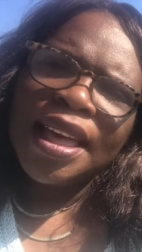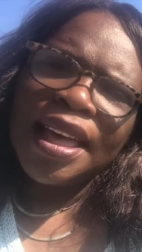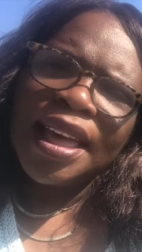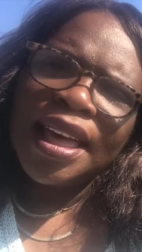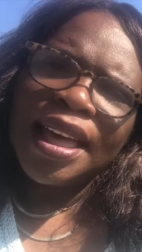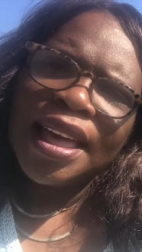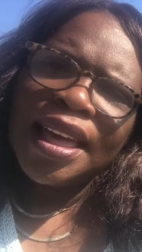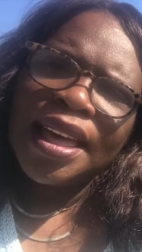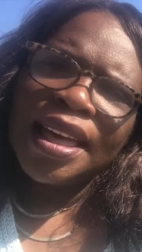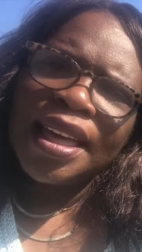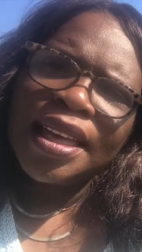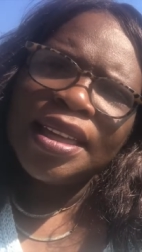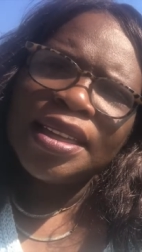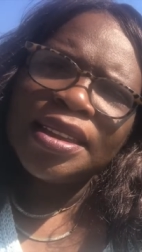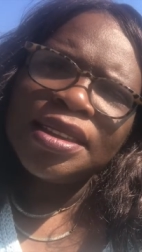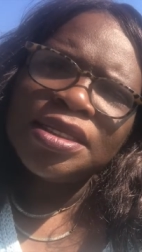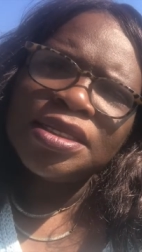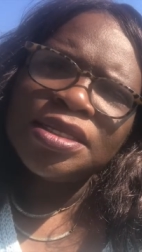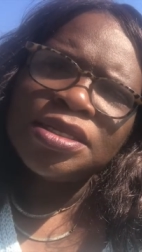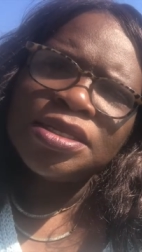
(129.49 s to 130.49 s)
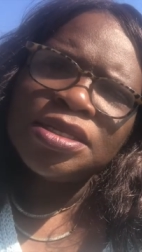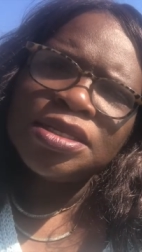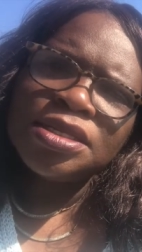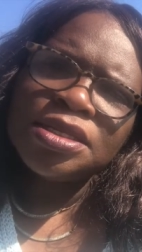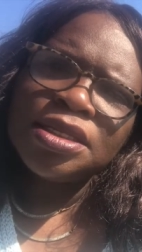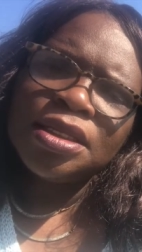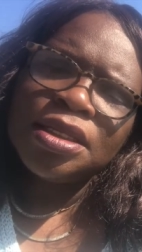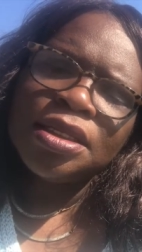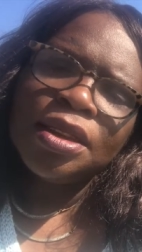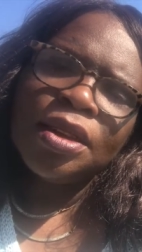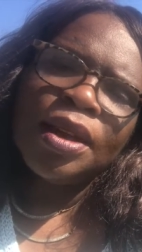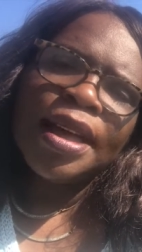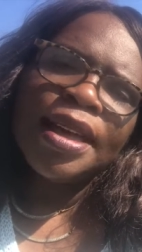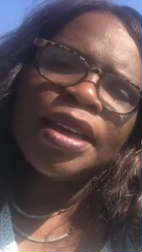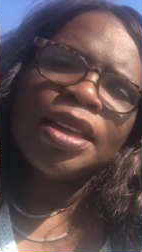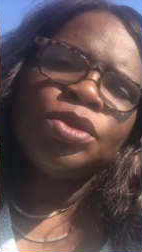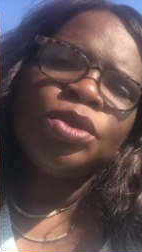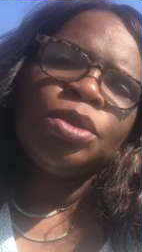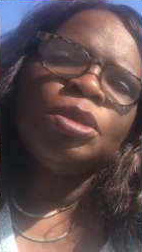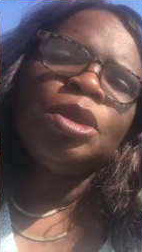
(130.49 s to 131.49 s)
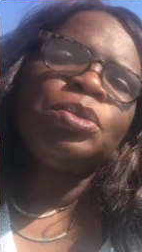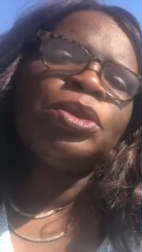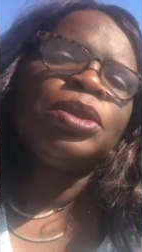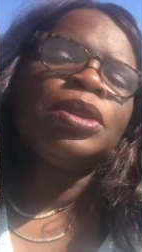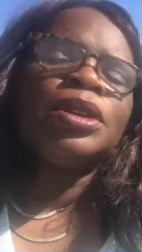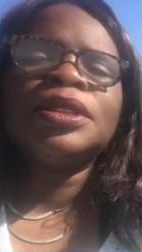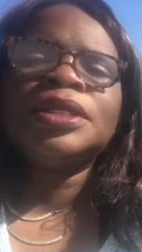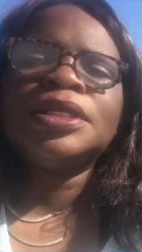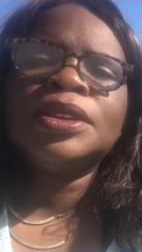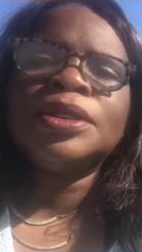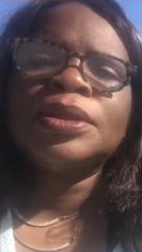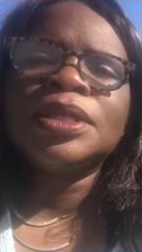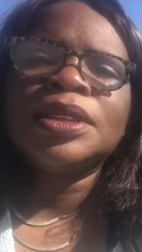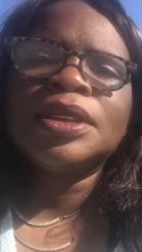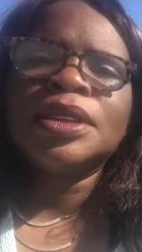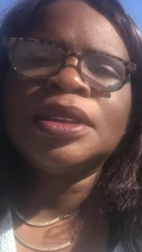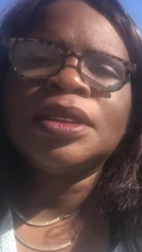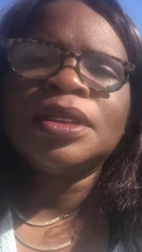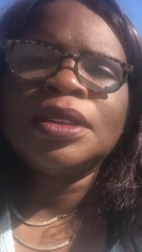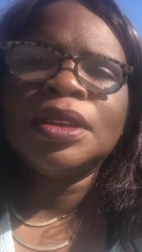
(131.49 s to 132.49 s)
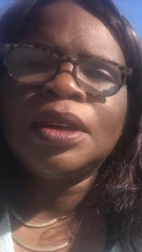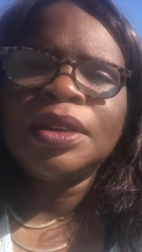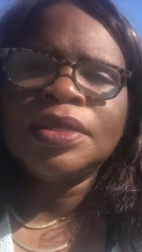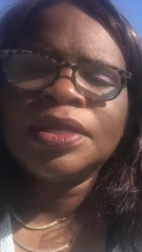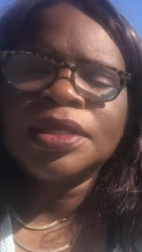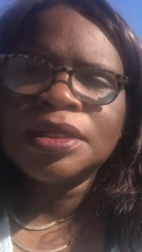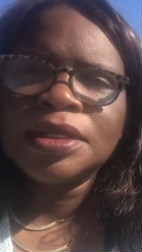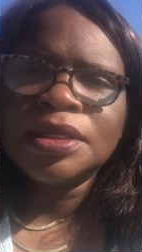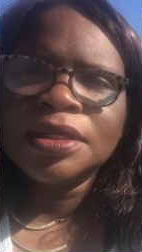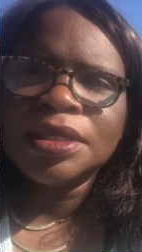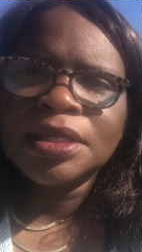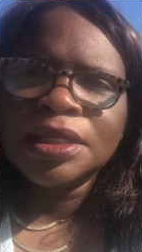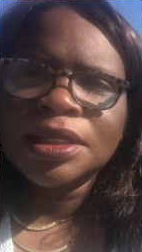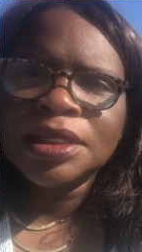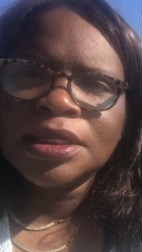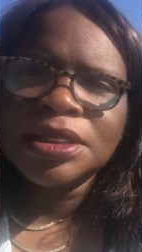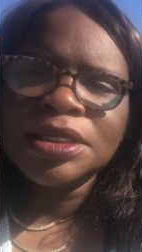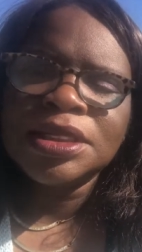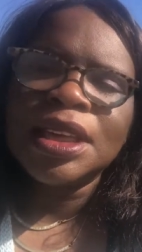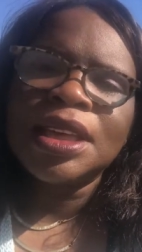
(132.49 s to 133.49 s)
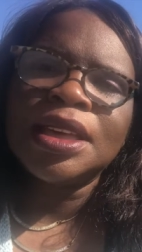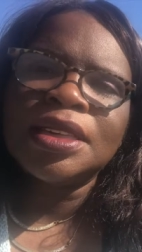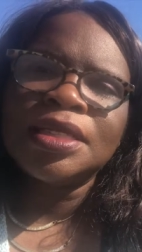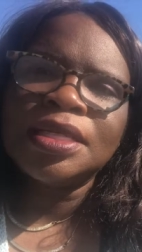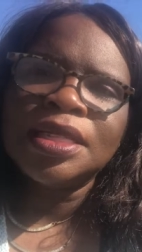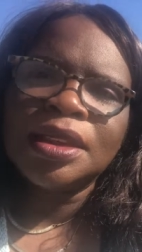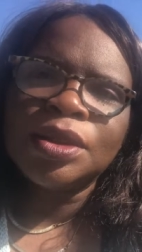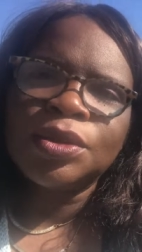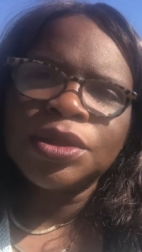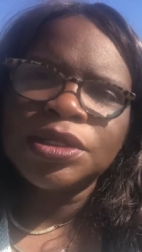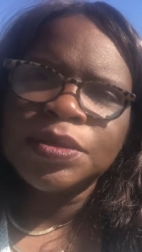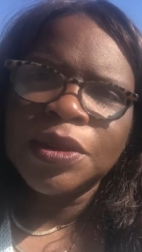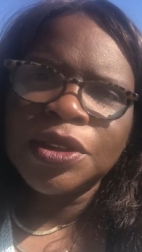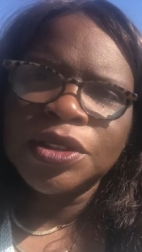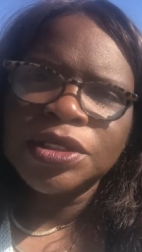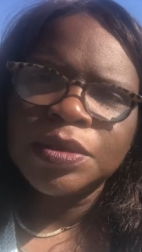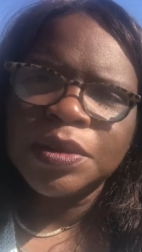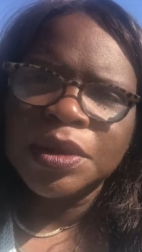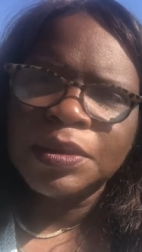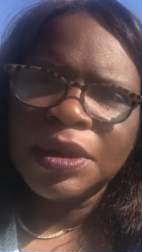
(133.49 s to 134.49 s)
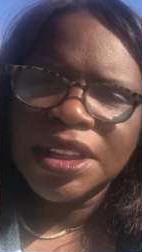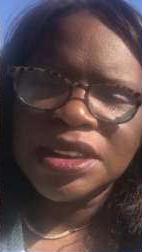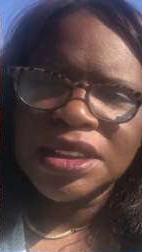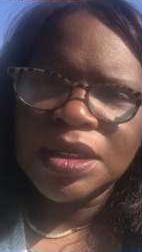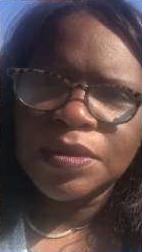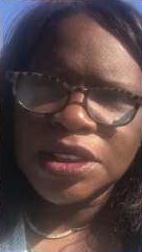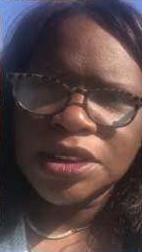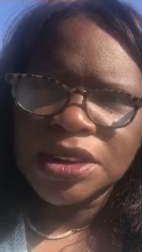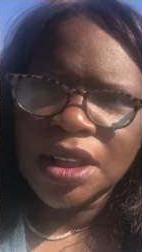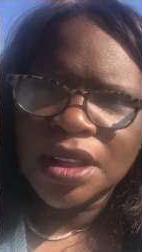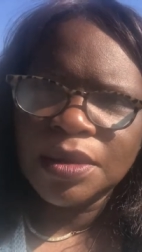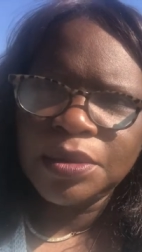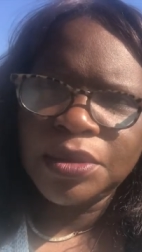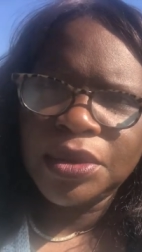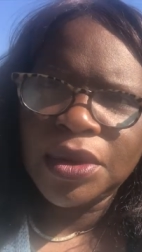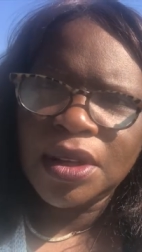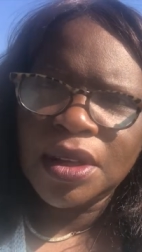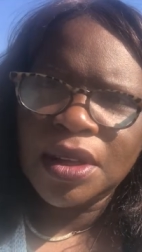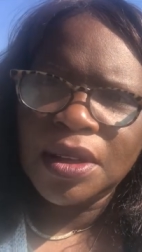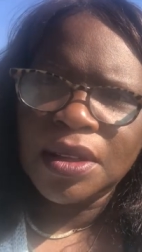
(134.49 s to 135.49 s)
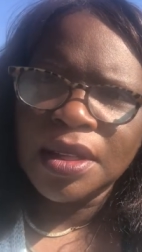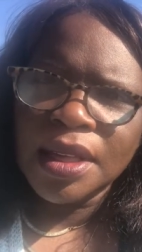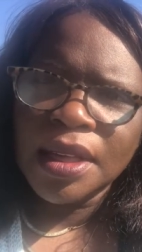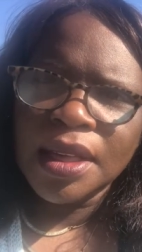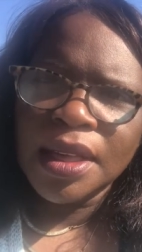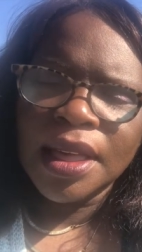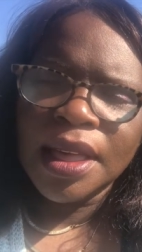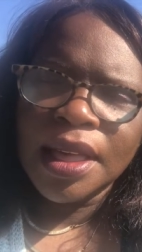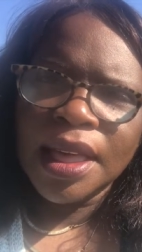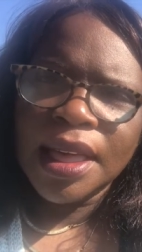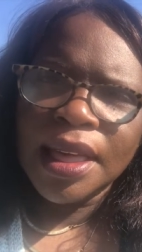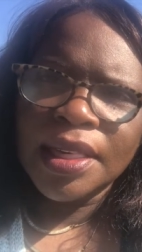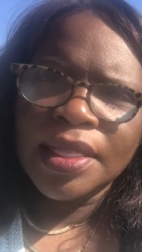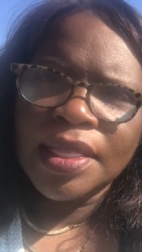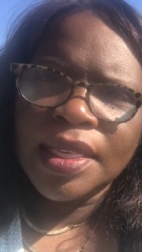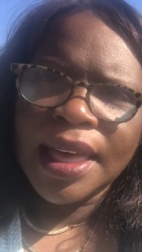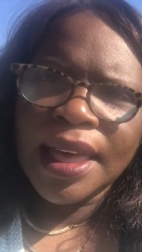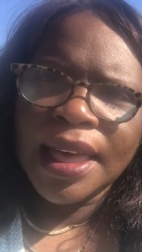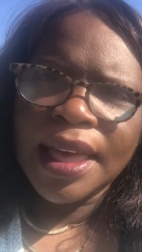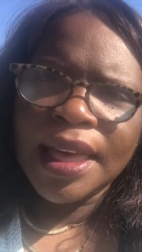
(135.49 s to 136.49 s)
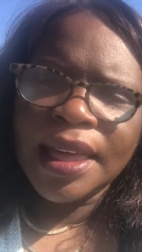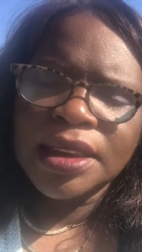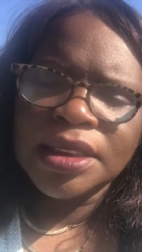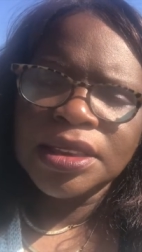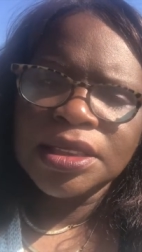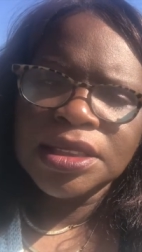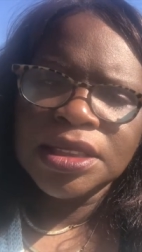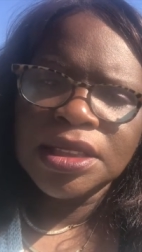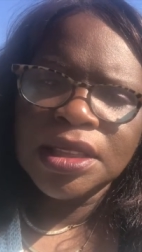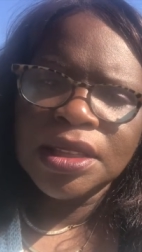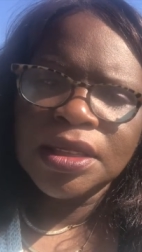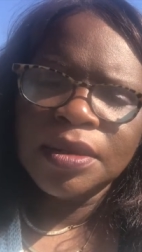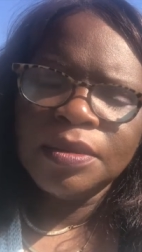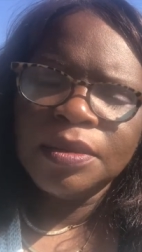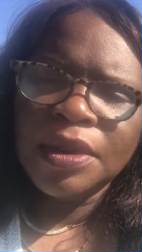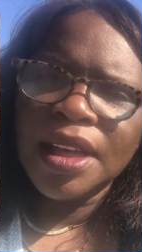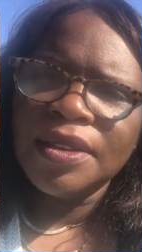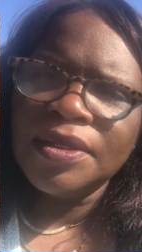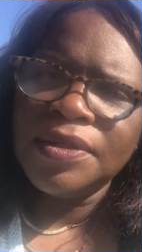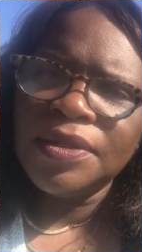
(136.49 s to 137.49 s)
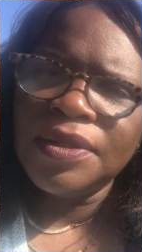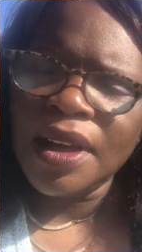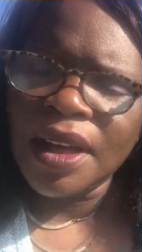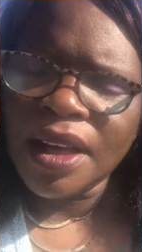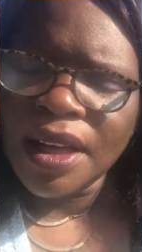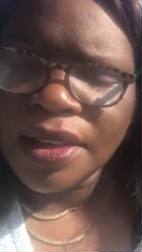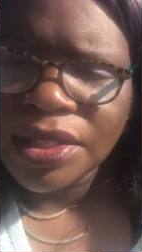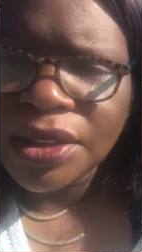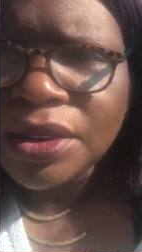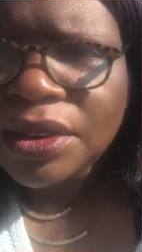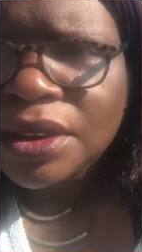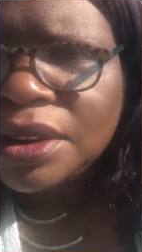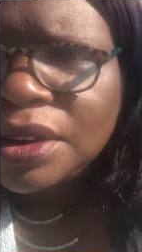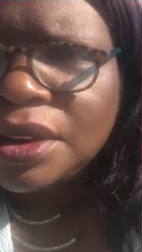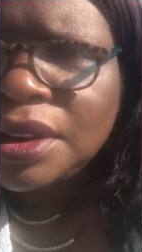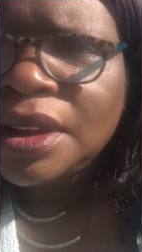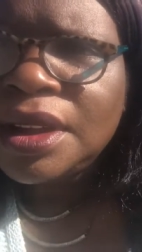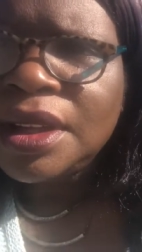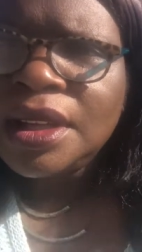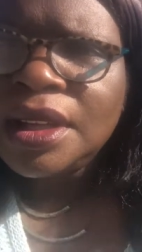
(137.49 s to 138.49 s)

And, you know, I can remember clearly on the, the day that it was supposed to be my debutante ball that my father